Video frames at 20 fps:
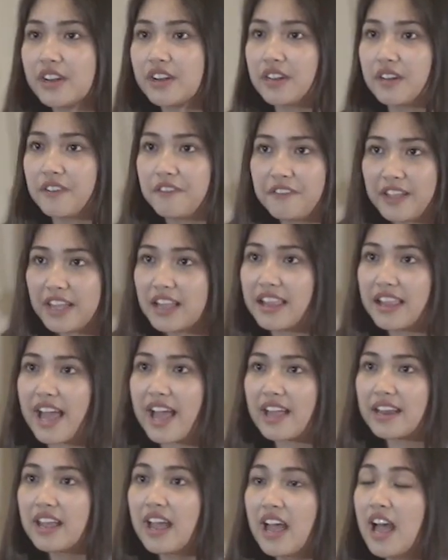you're gonna fail
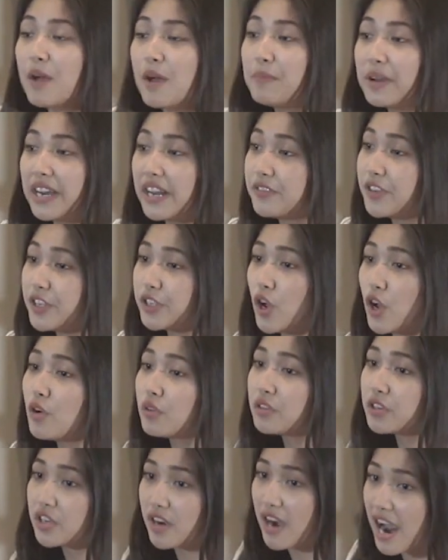at, but if you
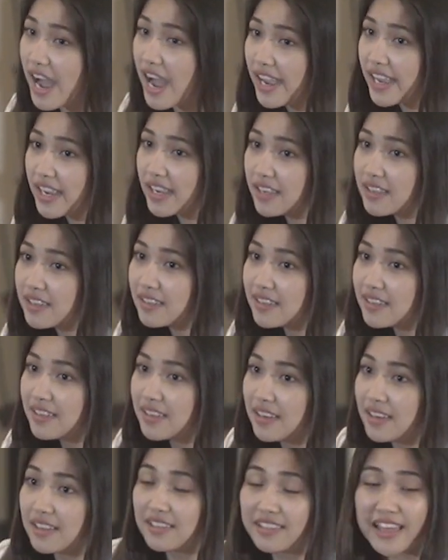don't try,
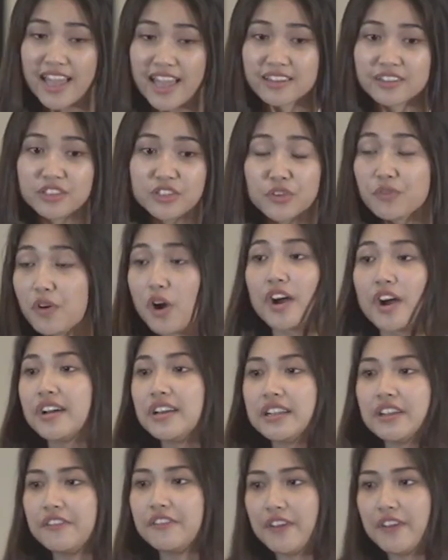then you've already